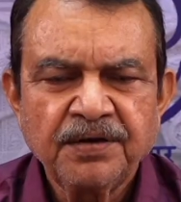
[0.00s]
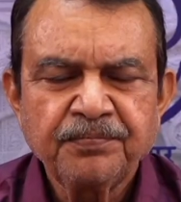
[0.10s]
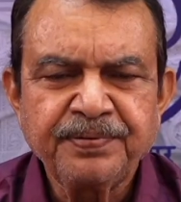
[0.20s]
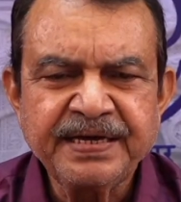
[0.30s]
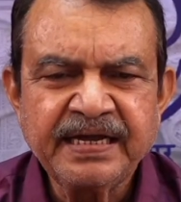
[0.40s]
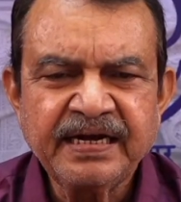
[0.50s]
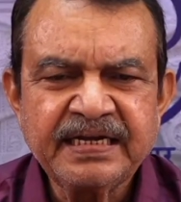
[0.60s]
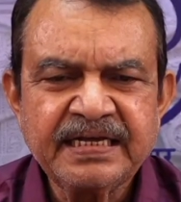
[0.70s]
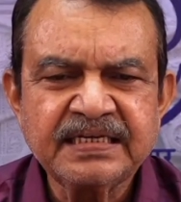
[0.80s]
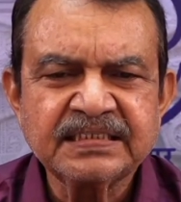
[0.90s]
feel
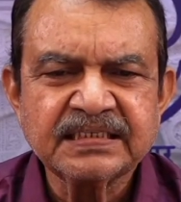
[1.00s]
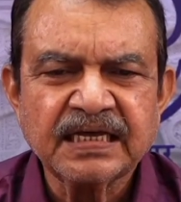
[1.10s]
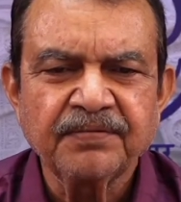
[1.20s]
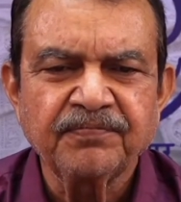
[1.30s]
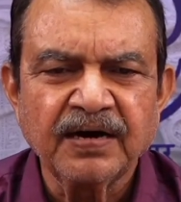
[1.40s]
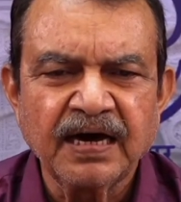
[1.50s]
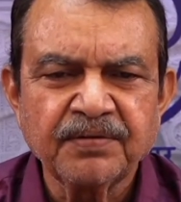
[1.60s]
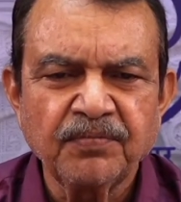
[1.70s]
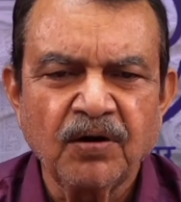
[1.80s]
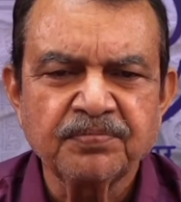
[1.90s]
is a
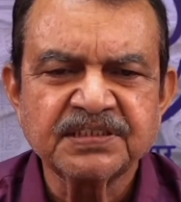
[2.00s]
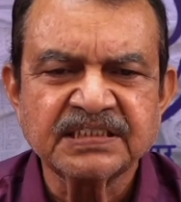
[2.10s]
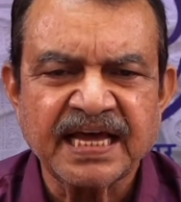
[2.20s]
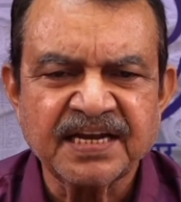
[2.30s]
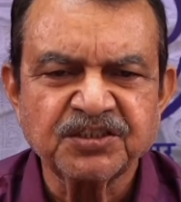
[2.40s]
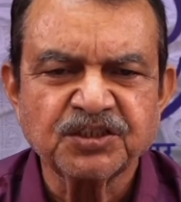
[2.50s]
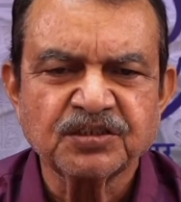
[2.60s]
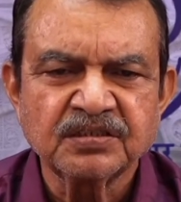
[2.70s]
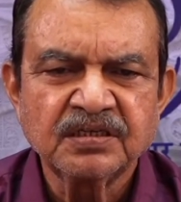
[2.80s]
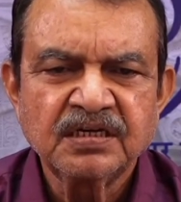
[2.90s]
verb of sense.
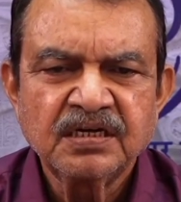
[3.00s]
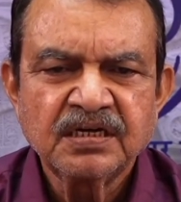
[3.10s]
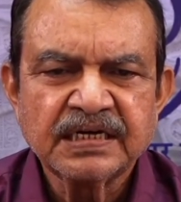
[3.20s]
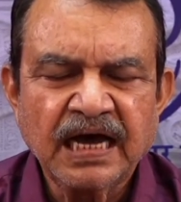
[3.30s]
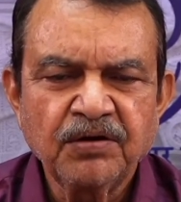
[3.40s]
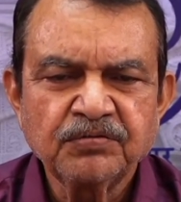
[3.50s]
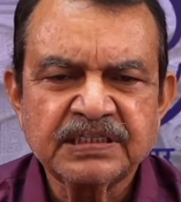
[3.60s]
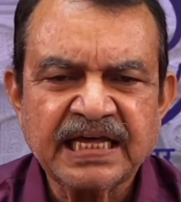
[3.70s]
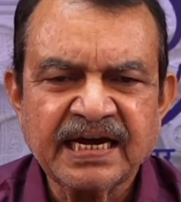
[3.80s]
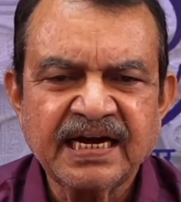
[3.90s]
Now,
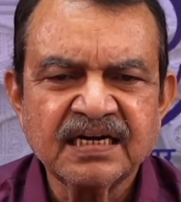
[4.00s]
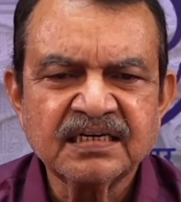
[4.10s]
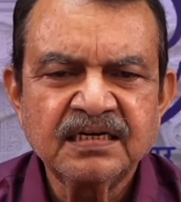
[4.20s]
there are